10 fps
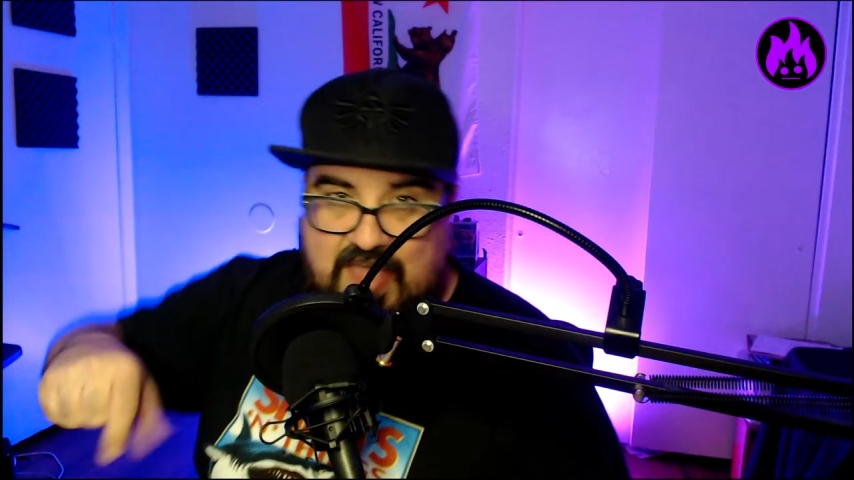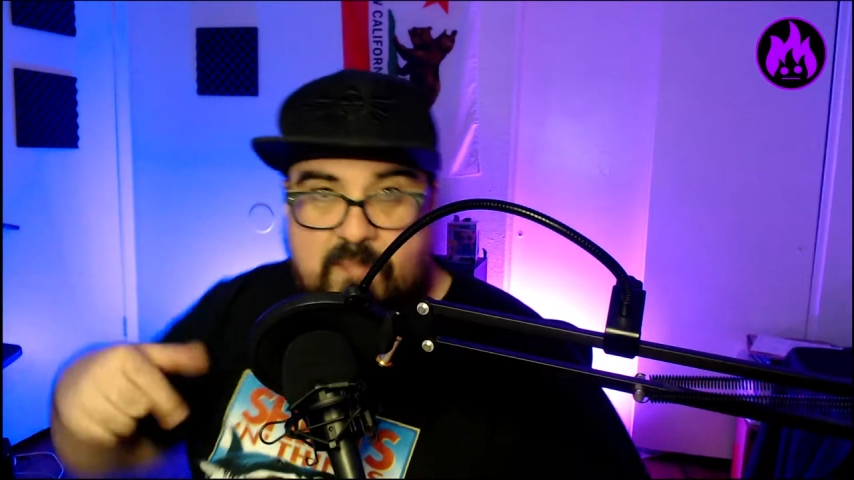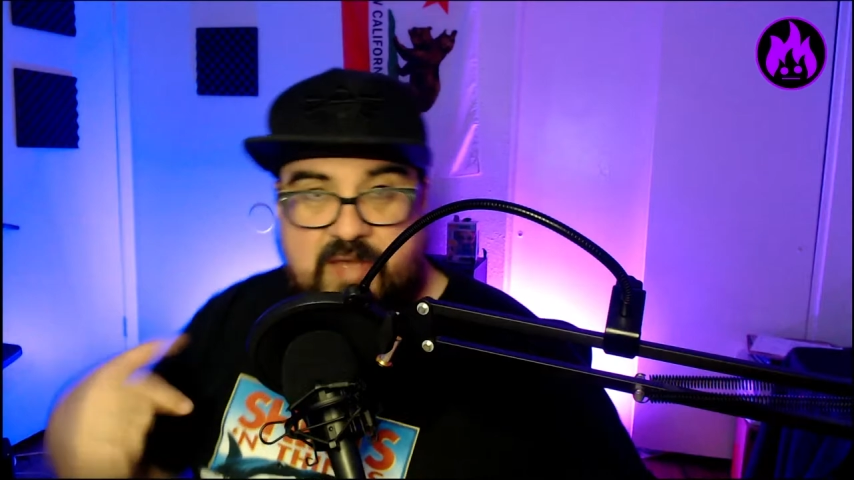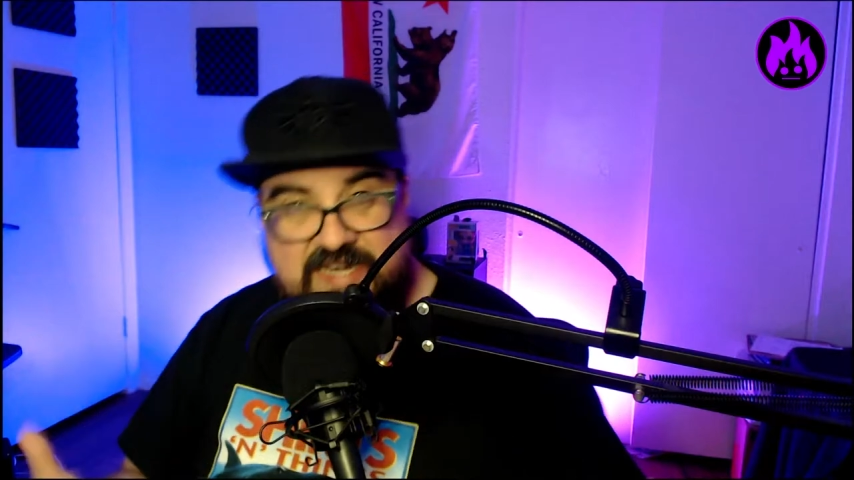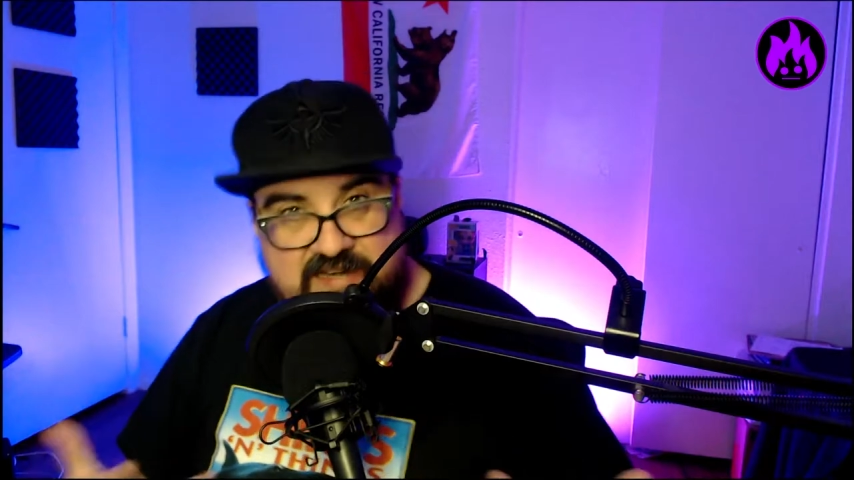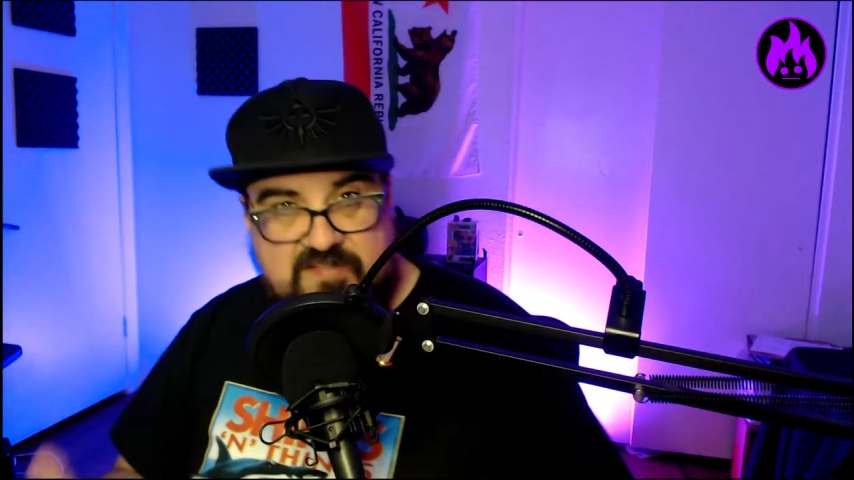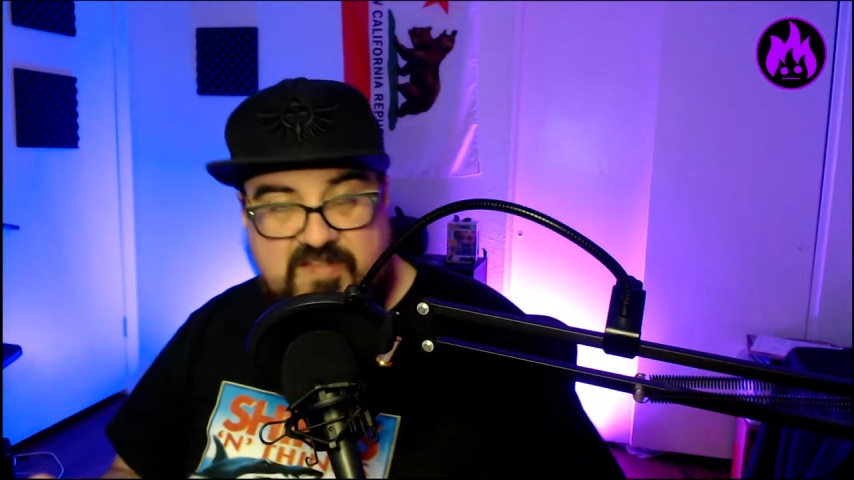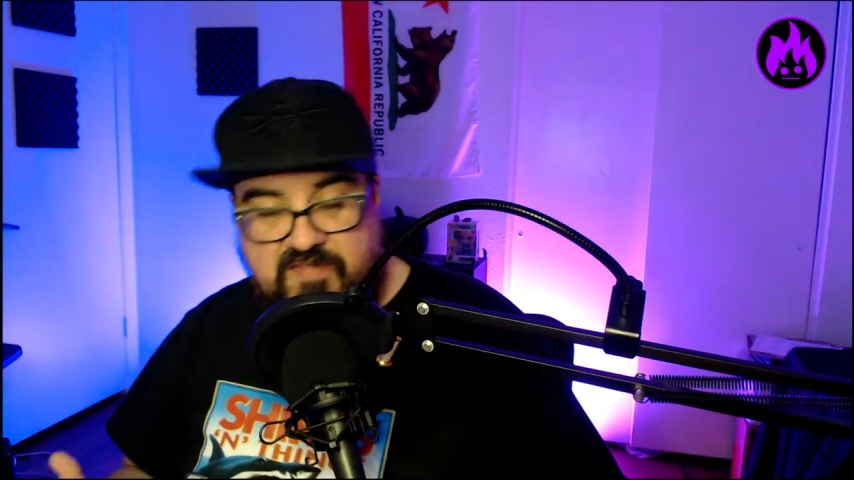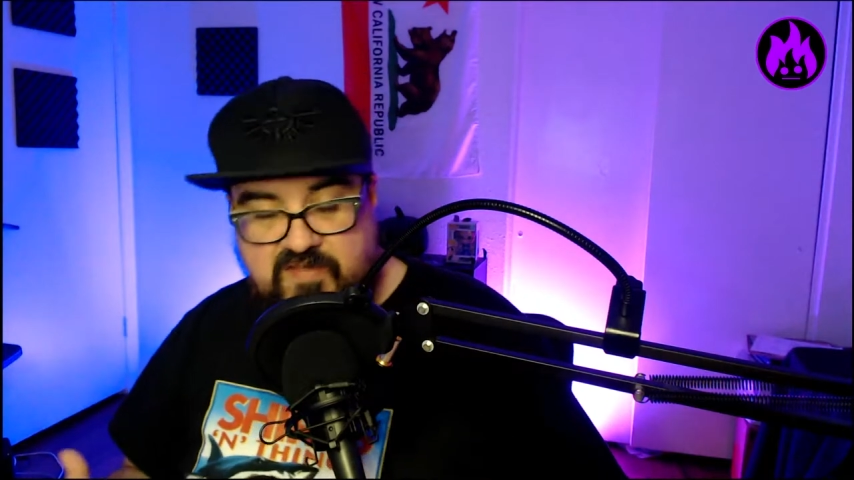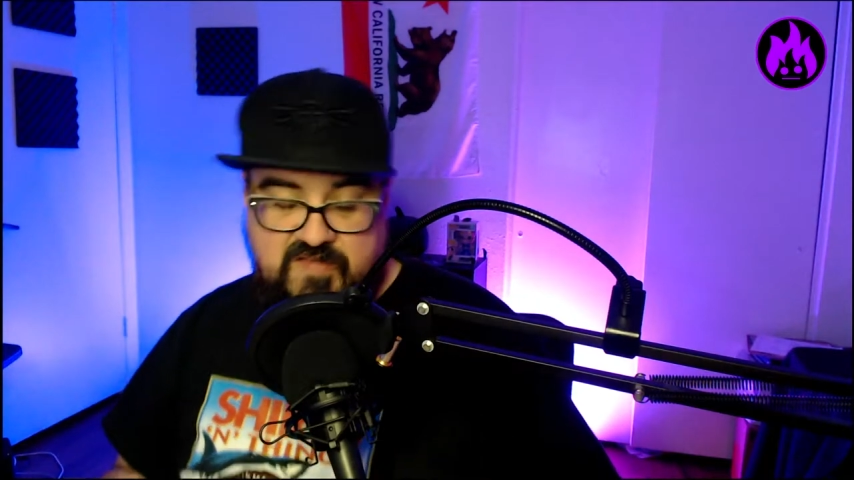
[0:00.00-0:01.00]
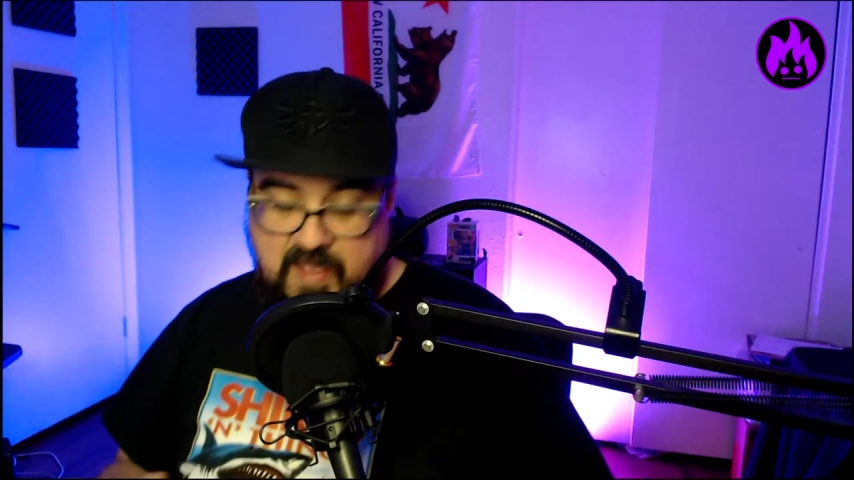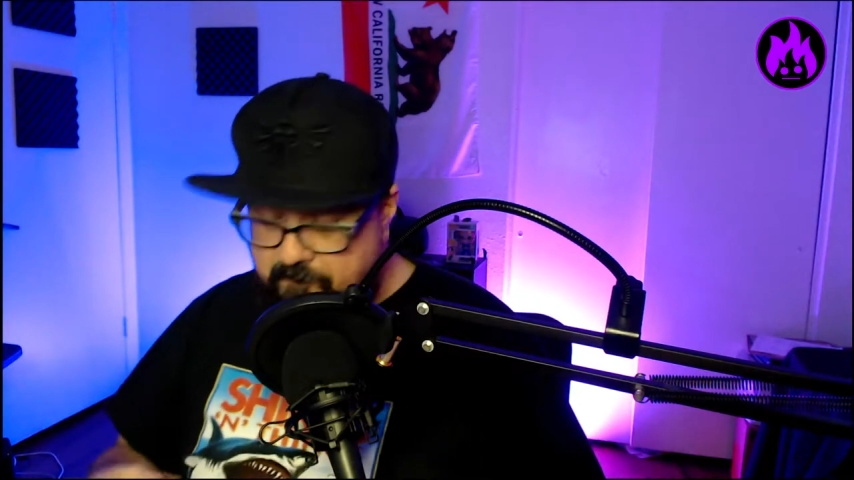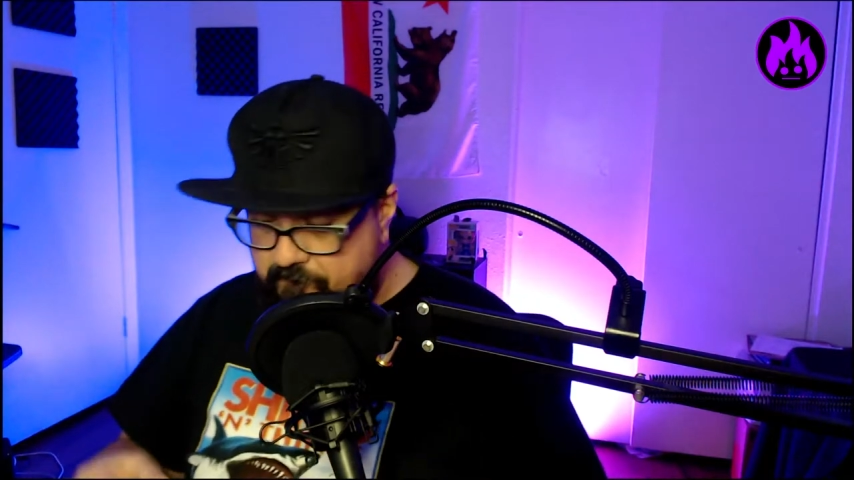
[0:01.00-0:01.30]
but I need to set this up.